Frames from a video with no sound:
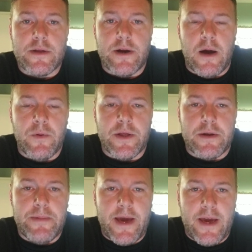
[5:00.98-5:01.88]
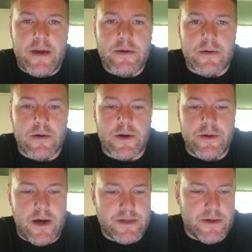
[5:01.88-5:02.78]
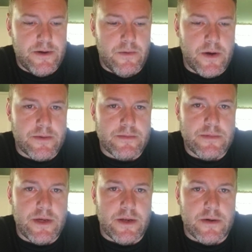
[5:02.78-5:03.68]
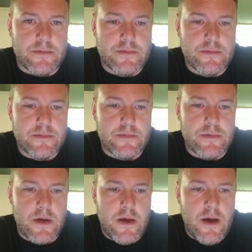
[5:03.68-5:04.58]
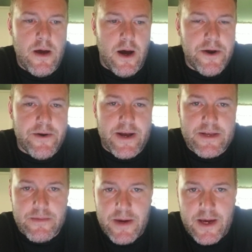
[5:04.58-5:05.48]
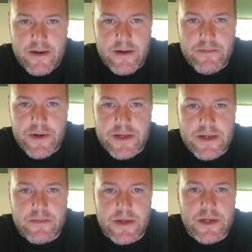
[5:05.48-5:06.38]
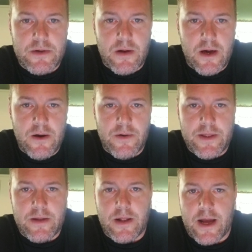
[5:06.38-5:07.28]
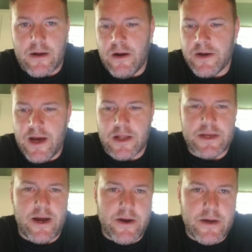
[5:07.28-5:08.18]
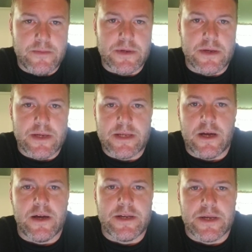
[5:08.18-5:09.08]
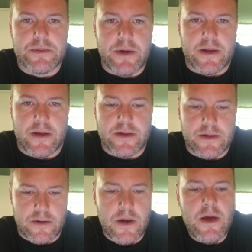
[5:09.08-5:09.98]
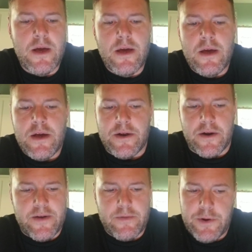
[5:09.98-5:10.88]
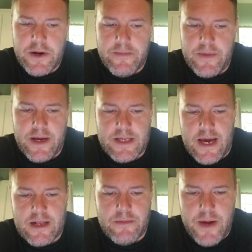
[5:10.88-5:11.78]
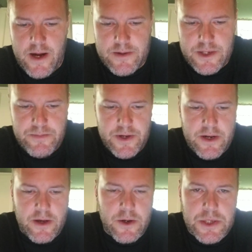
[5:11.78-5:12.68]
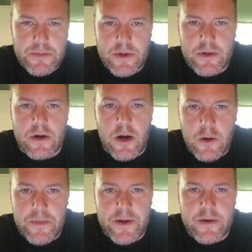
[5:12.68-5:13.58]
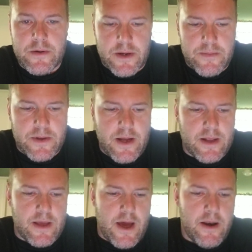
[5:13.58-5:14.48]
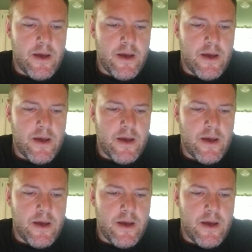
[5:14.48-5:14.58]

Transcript: not willing to pay, or you also don't want to, underestimate and put something too low, and then they're like, oh yeah, let's hire him because that's all he's expecting. So don't ever put an exact amount, just put negotiable or open or something like that.